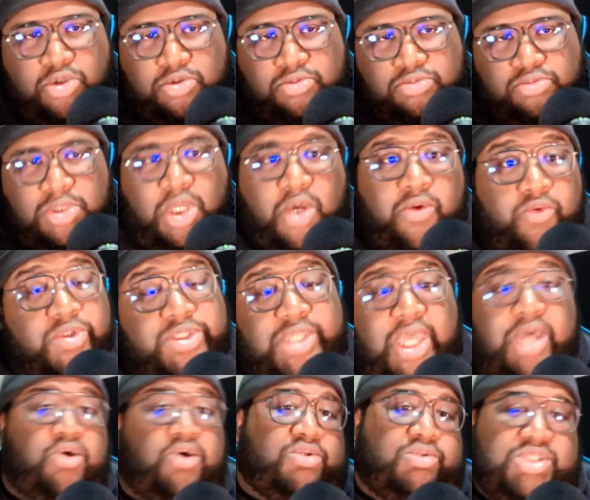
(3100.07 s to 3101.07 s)
Oh, we was like,
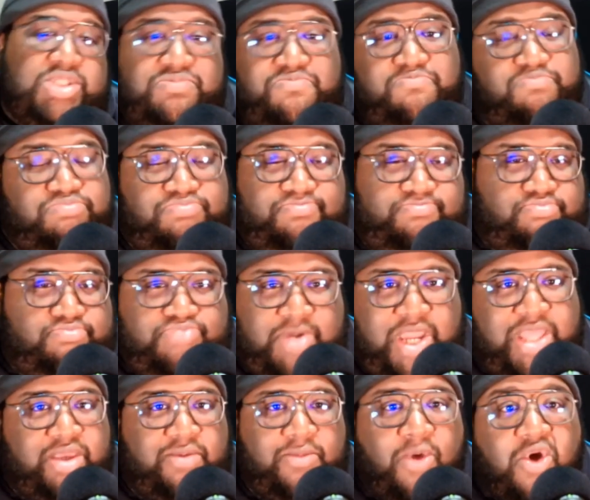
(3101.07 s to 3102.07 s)
this is probably
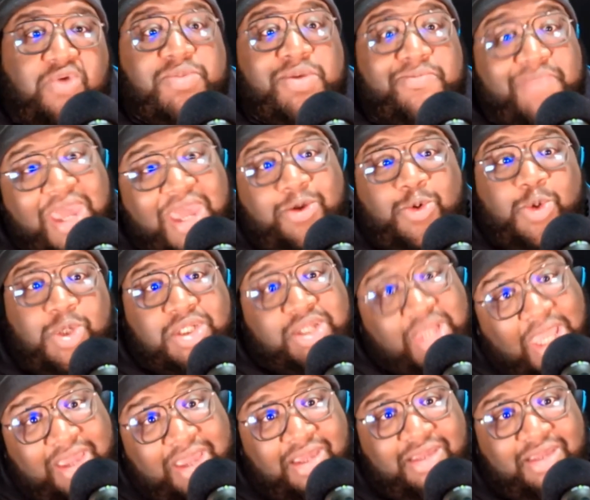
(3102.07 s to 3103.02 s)
gonna be battle of the night.